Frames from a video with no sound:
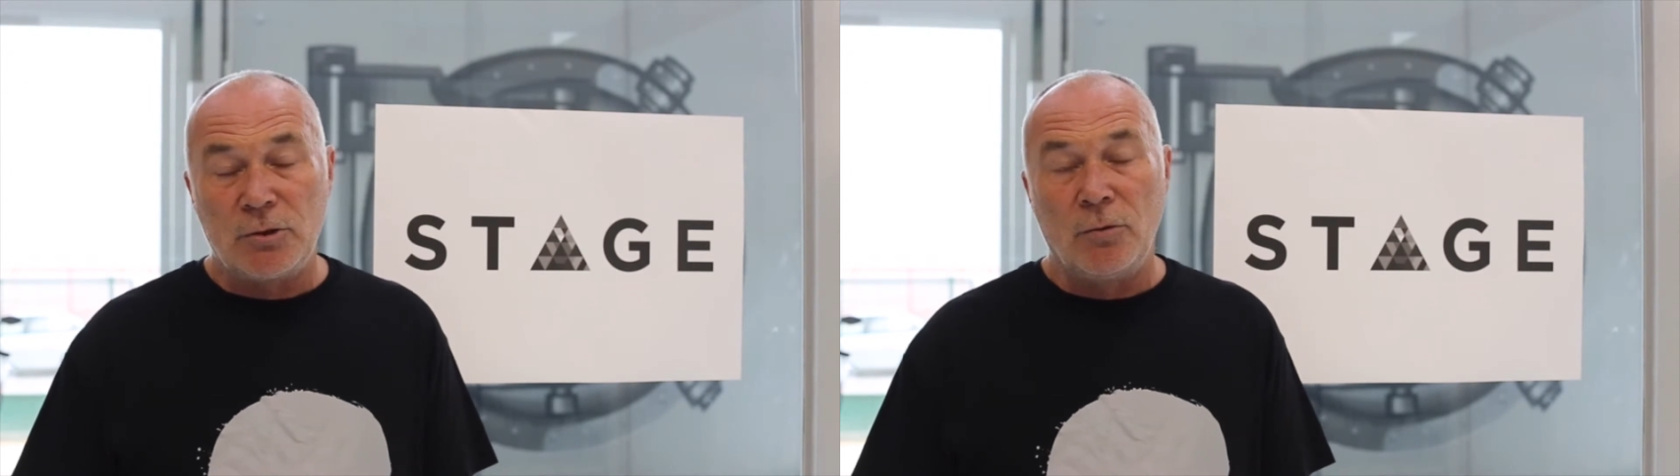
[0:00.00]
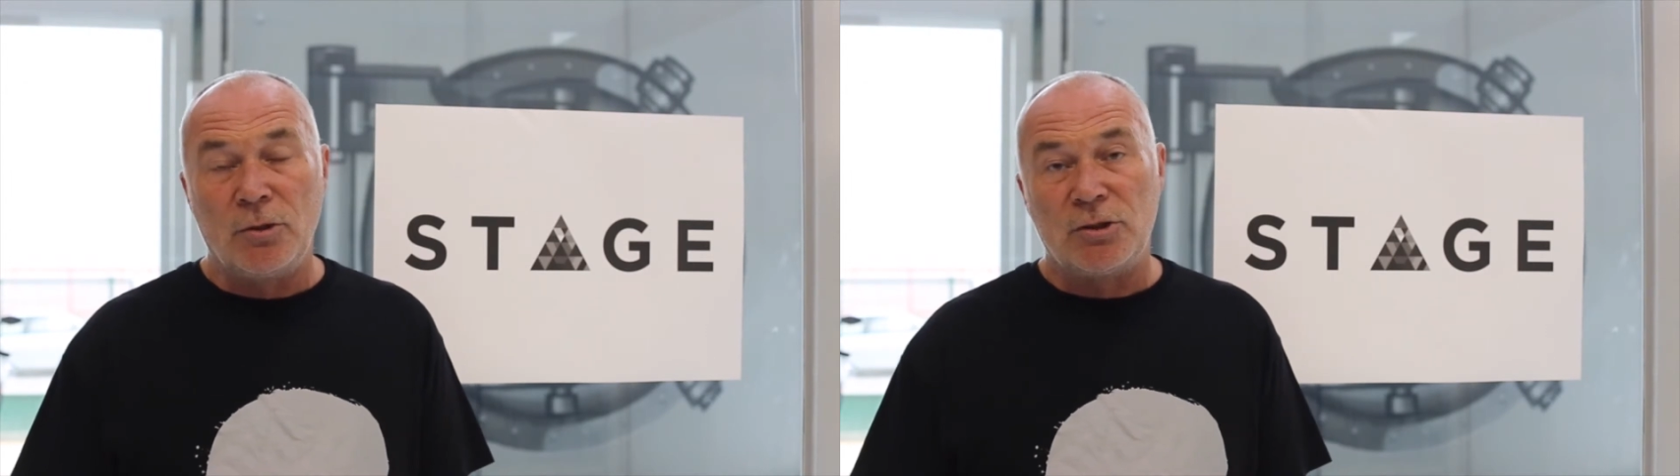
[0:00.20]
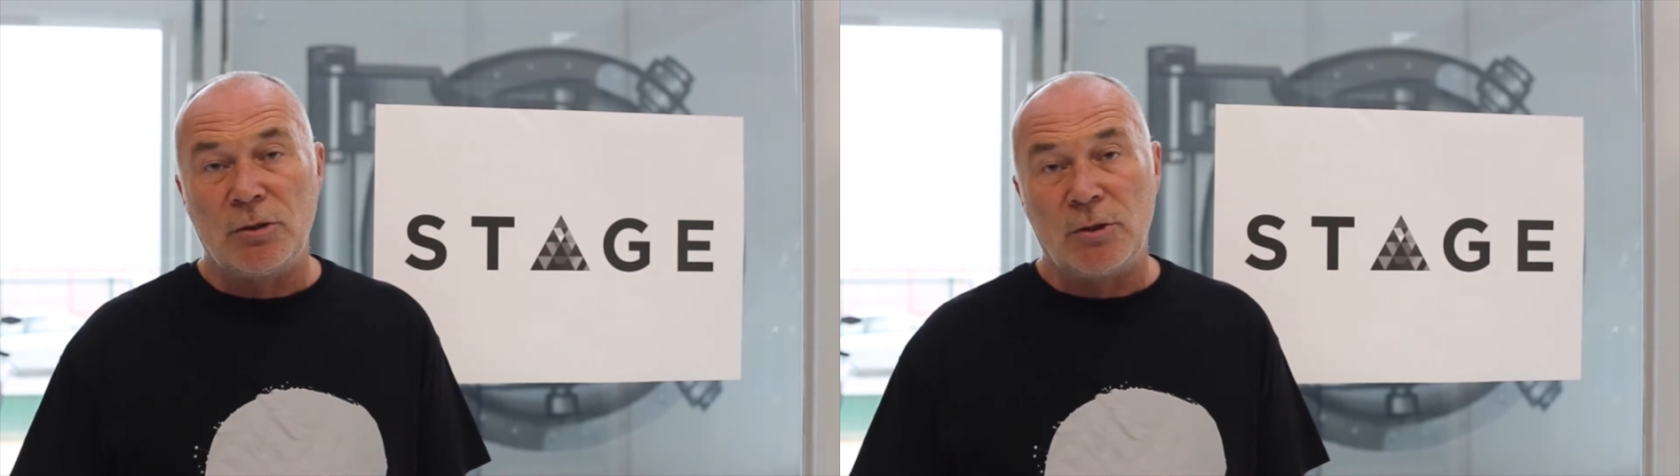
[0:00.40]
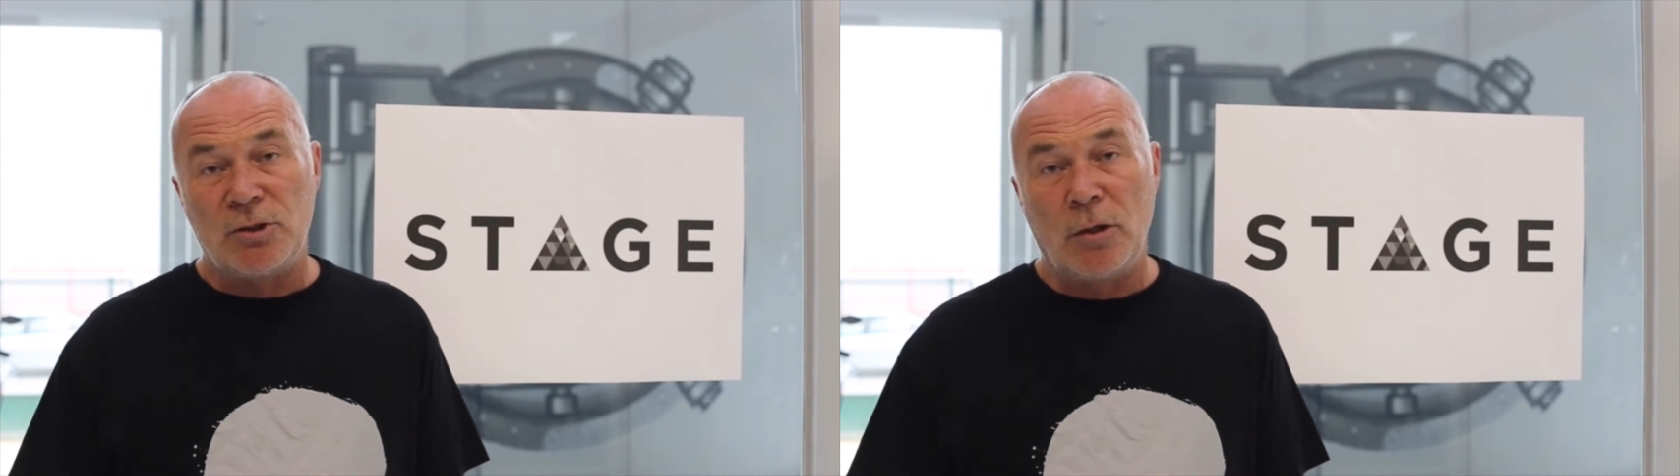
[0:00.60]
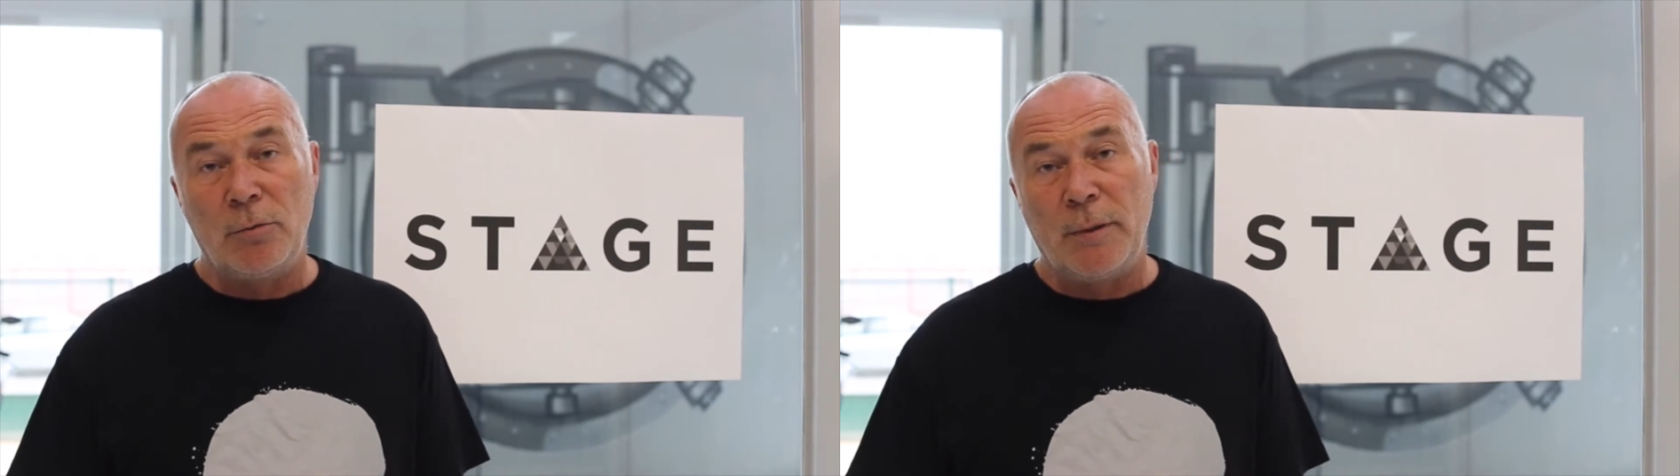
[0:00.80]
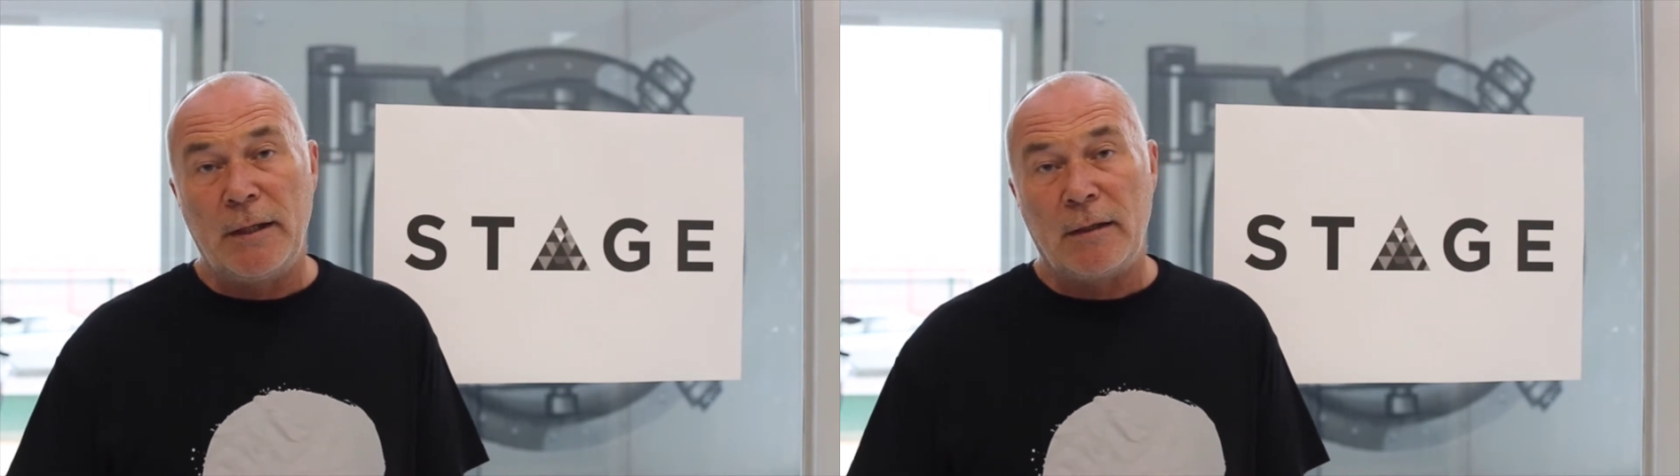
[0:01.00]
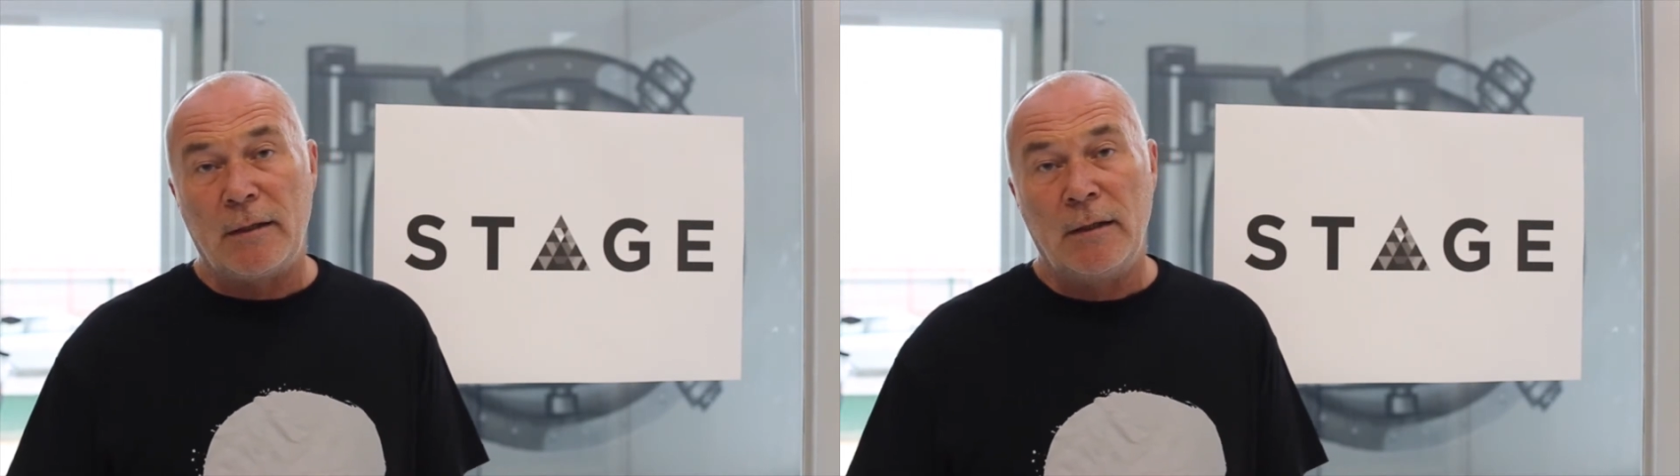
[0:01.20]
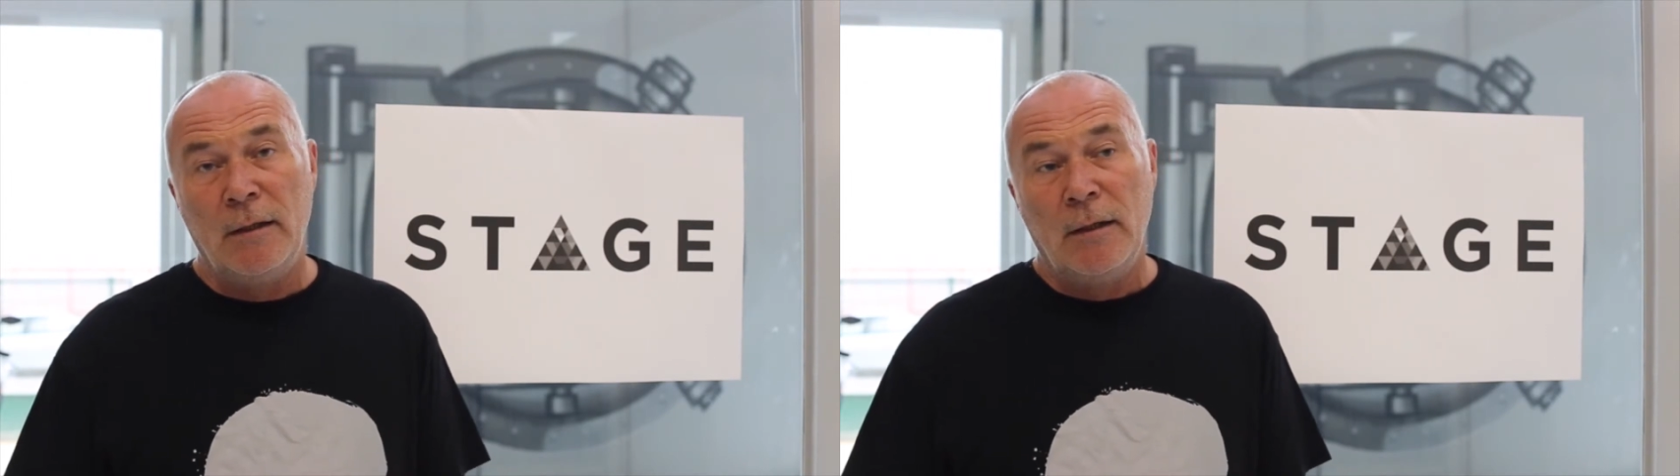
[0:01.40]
talking to are so big